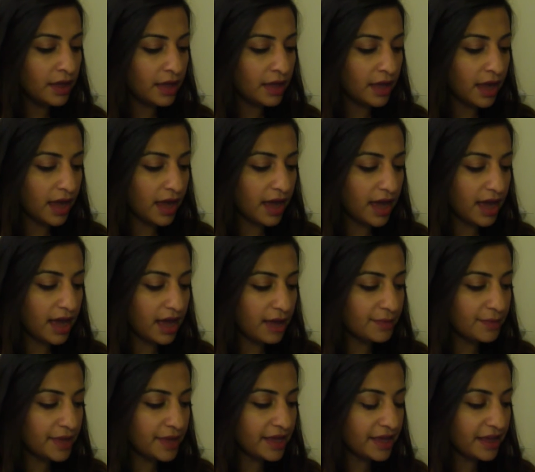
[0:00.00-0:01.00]

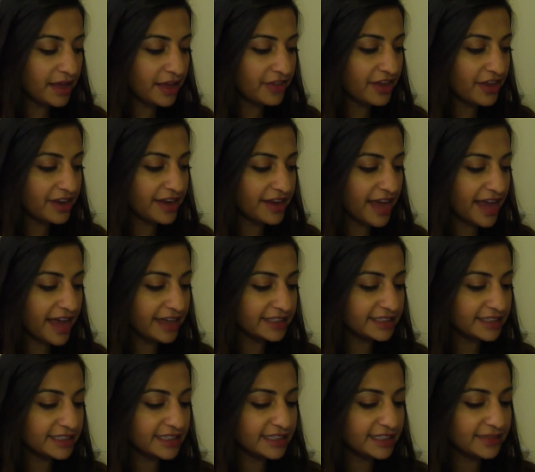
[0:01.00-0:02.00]
And then
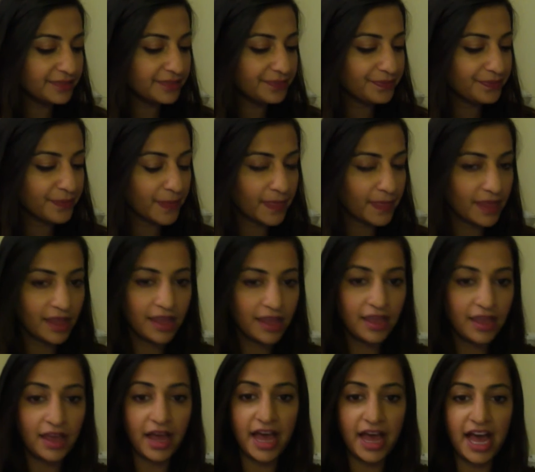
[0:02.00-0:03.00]
next,
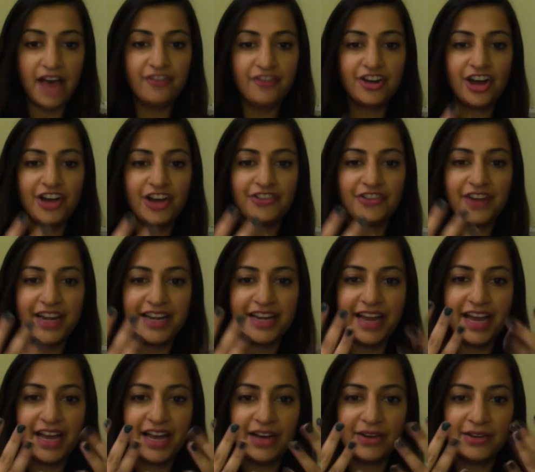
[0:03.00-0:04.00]
I have it on right
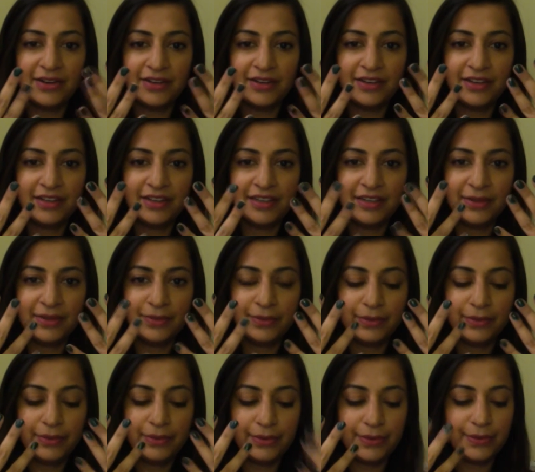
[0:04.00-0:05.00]
now.
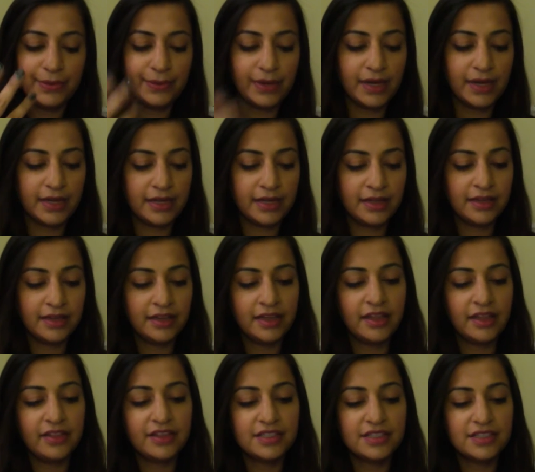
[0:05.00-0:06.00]
Ooh.
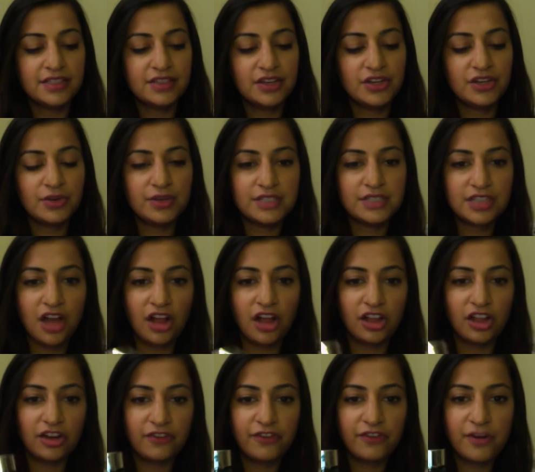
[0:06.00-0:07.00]
This is the newest
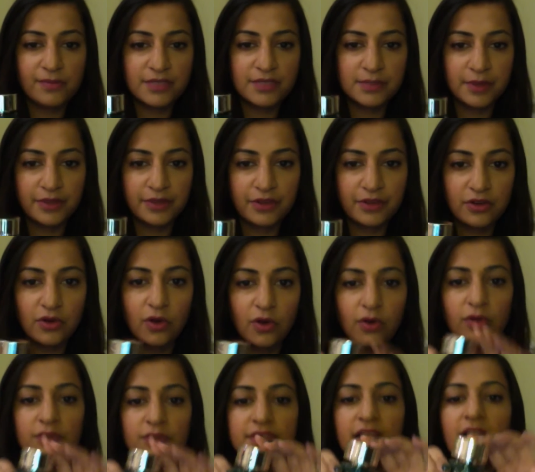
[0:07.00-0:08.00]
color from Smith &
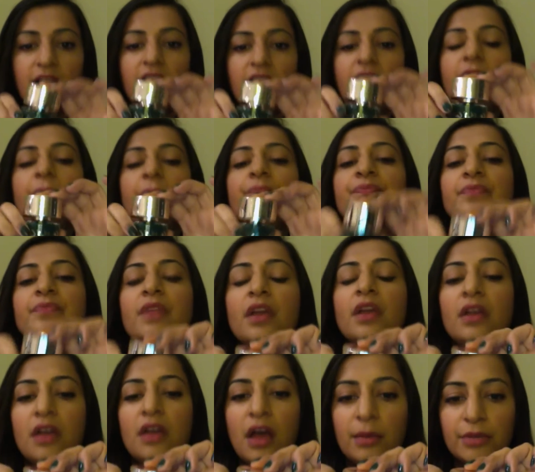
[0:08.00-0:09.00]
Colt.
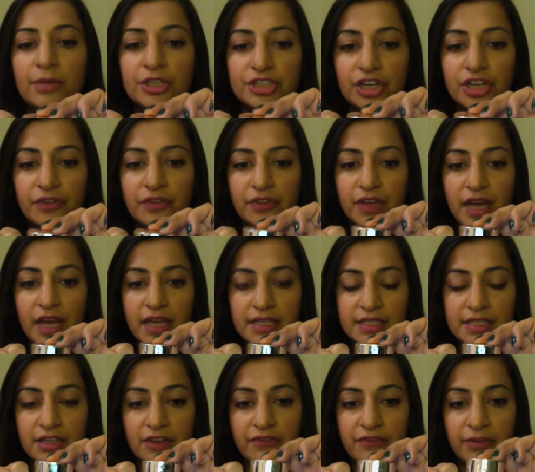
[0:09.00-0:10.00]
I'm not sure if you
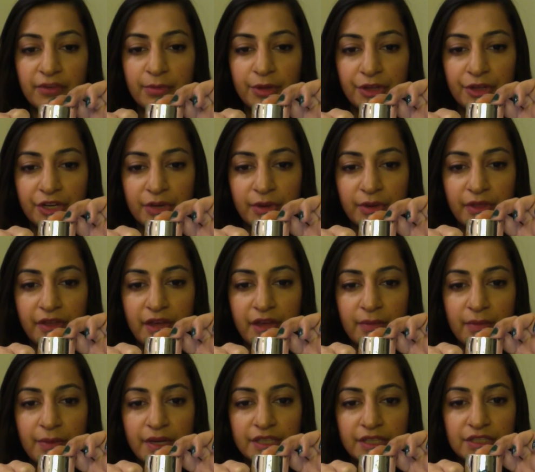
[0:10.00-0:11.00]
guys are familiar with
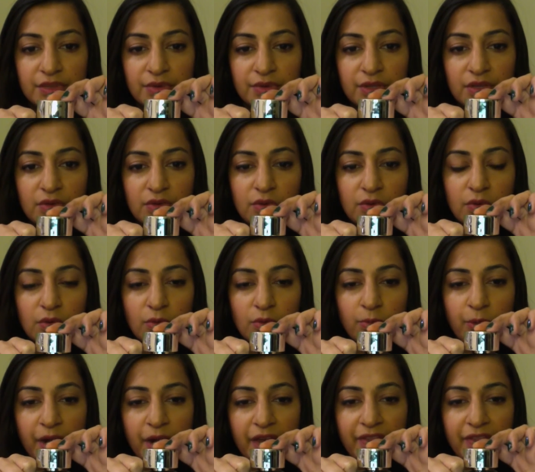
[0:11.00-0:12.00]
it, but it's a really cool
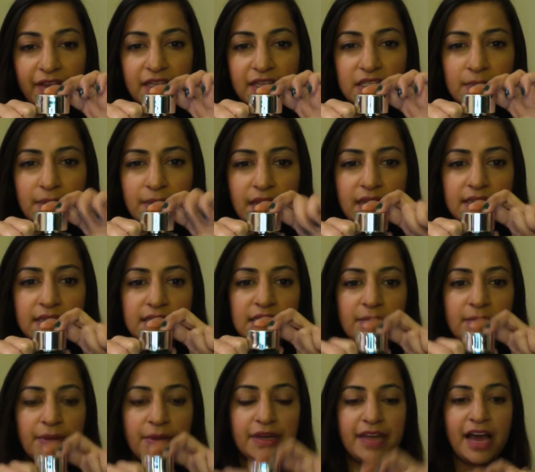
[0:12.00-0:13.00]
brand that used to be
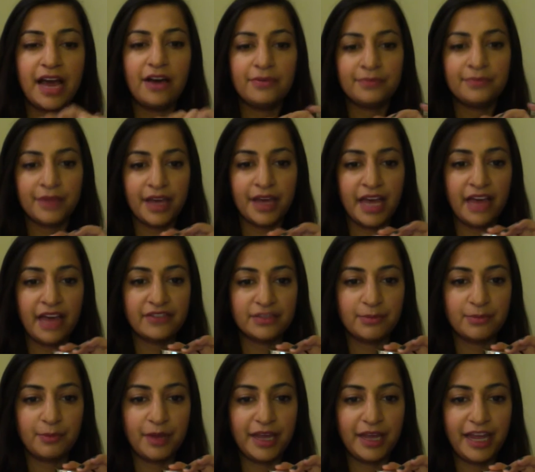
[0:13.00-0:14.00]
indie, but now I have some
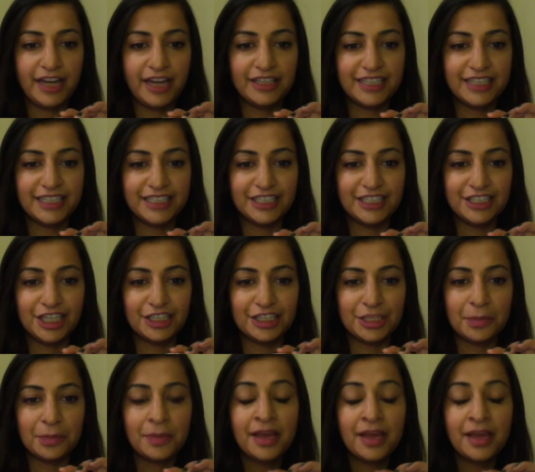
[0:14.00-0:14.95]
in my hand because I did a touch-up,